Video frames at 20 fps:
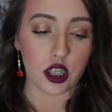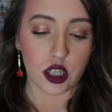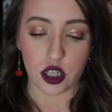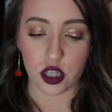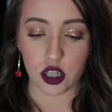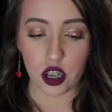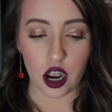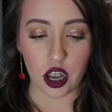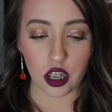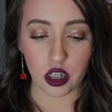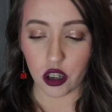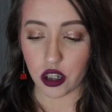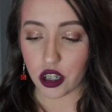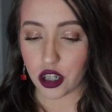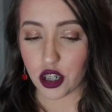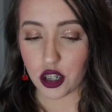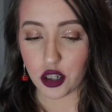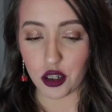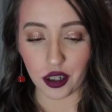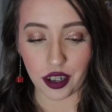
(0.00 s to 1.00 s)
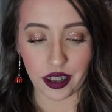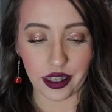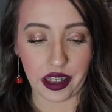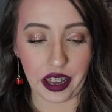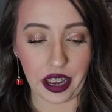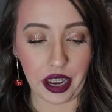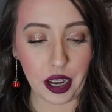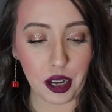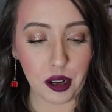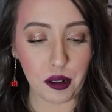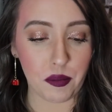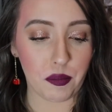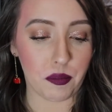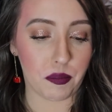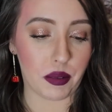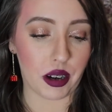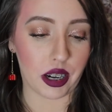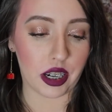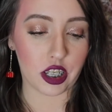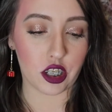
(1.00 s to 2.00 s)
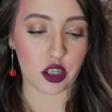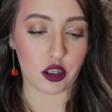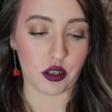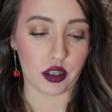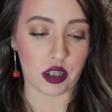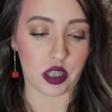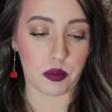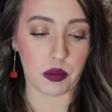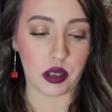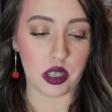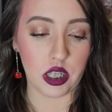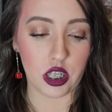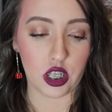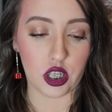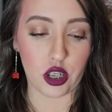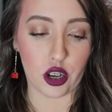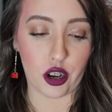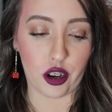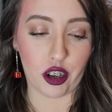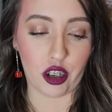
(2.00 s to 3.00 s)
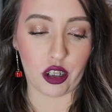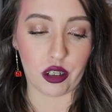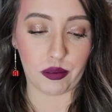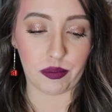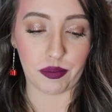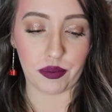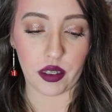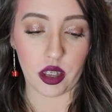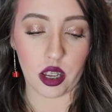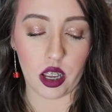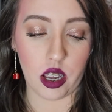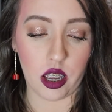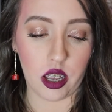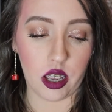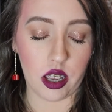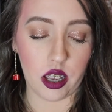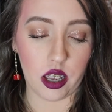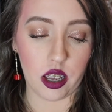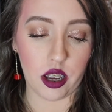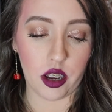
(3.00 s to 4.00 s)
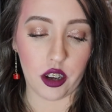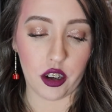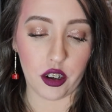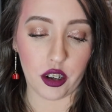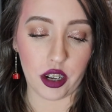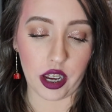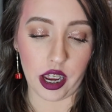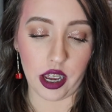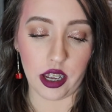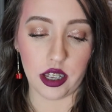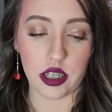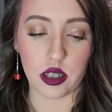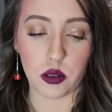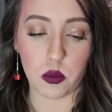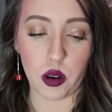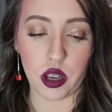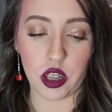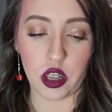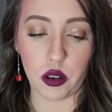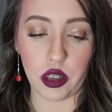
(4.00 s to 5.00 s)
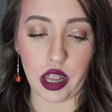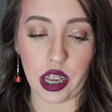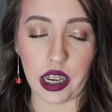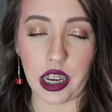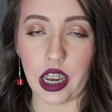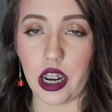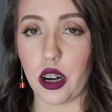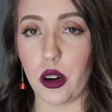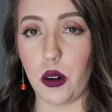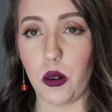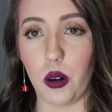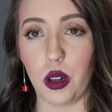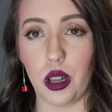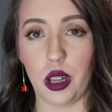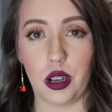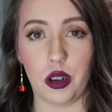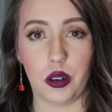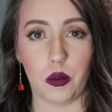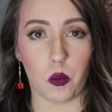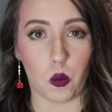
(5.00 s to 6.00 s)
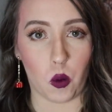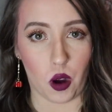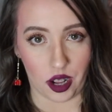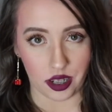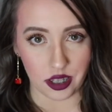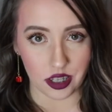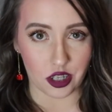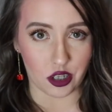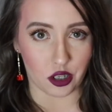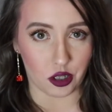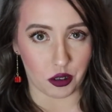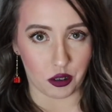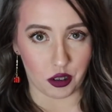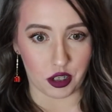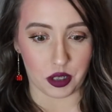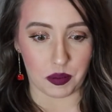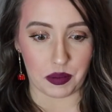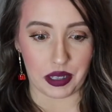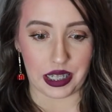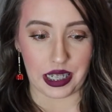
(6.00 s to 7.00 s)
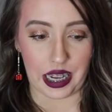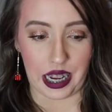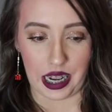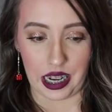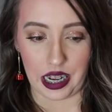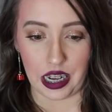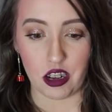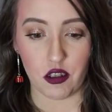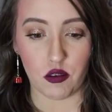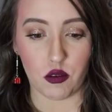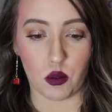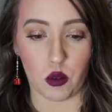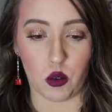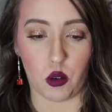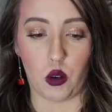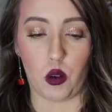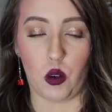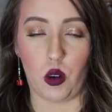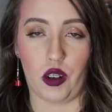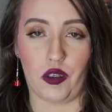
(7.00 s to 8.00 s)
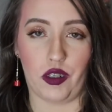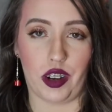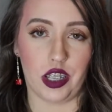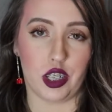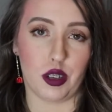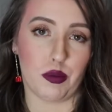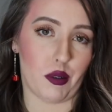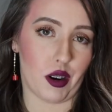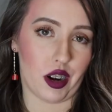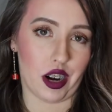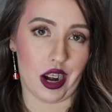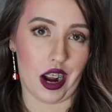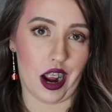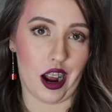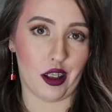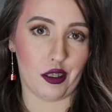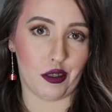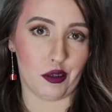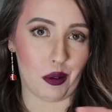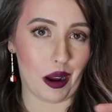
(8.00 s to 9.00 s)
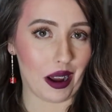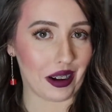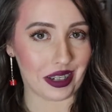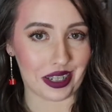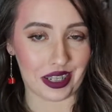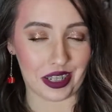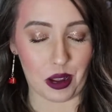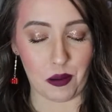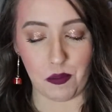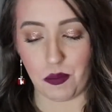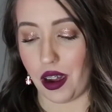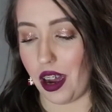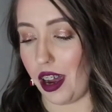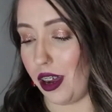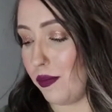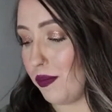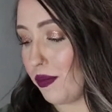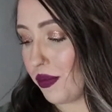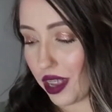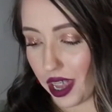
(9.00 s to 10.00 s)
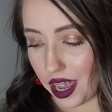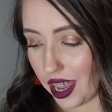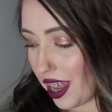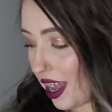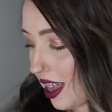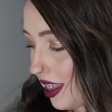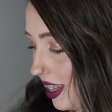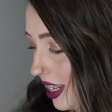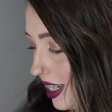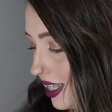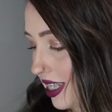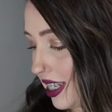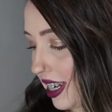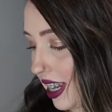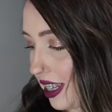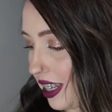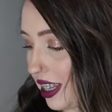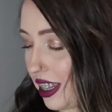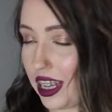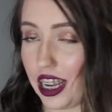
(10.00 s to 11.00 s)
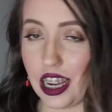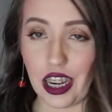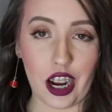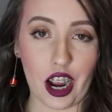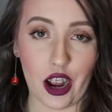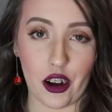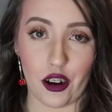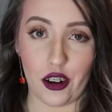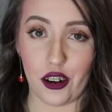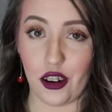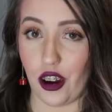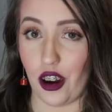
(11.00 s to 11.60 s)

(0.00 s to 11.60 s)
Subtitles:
So a lot of sugar there, but it's Christmas, so who cares? Whether they get it all at once on Christmas Eve or if I spread it out throughout December, that's another thing. I don't know.